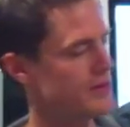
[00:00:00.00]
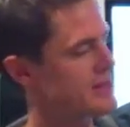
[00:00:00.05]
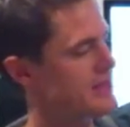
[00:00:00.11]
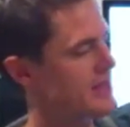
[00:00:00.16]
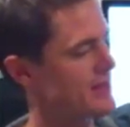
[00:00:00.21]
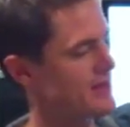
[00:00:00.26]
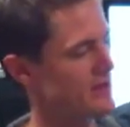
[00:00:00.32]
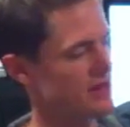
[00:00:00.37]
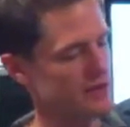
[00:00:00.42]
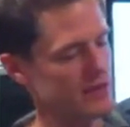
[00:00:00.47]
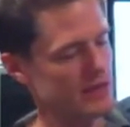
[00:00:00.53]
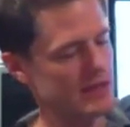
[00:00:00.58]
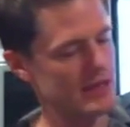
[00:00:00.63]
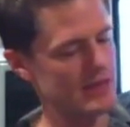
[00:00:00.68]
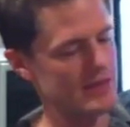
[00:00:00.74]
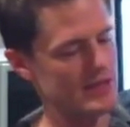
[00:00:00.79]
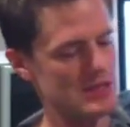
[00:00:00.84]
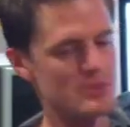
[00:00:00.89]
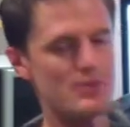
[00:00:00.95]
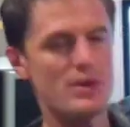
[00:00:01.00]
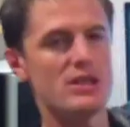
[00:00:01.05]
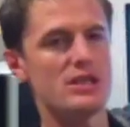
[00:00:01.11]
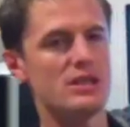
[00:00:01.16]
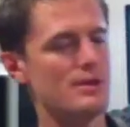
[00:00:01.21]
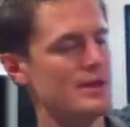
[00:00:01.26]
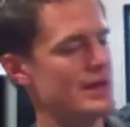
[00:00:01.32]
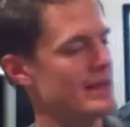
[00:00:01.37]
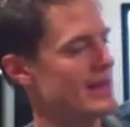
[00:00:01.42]
There's nothing
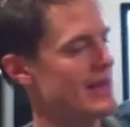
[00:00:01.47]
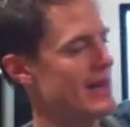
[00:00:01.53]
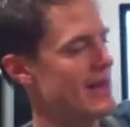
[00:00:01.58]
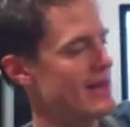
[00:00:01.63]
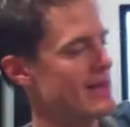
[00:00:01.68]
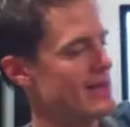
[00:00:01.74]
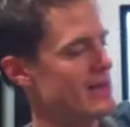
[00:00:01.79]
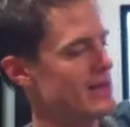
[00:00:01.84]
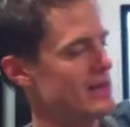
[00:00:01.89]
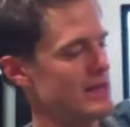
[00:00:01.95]
special about that.